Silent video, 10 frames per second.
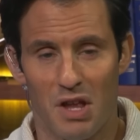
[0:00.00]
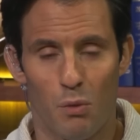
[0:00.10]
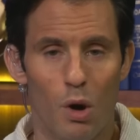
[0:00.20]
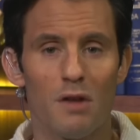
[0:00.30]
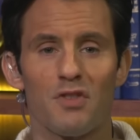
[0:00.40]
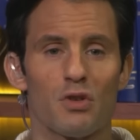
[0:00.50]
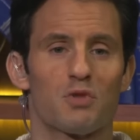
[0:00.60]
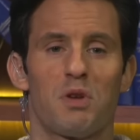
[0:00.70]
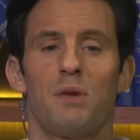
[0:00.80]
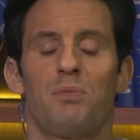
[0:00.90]
And one of those
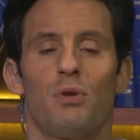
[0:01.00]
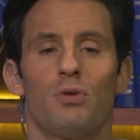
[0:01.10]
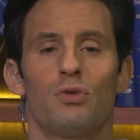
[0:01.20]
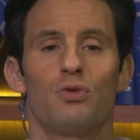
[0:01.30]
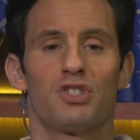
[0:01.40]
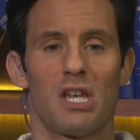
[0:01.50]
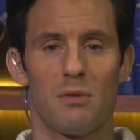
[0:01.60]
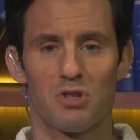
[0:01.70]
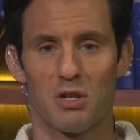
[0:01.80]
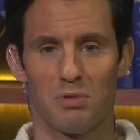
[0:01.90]
people who
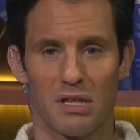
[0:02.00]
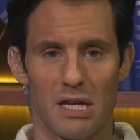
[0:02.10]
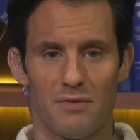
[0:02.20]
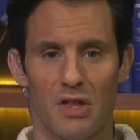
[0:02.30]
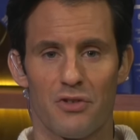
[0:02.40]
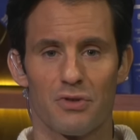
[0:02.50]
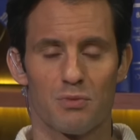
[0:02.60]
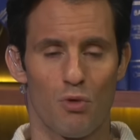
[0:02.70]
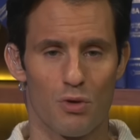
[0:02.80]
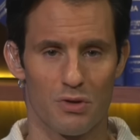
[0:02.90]
seems to believe that there is
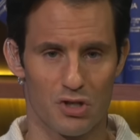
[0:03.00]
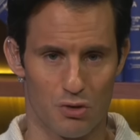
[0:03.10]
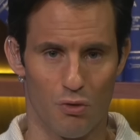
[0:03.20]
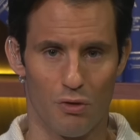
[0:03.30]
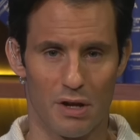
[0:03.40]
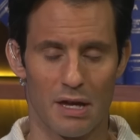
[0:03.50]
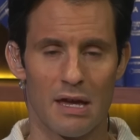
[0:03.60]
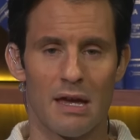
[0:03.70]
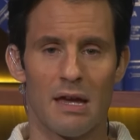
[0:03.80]
more to the story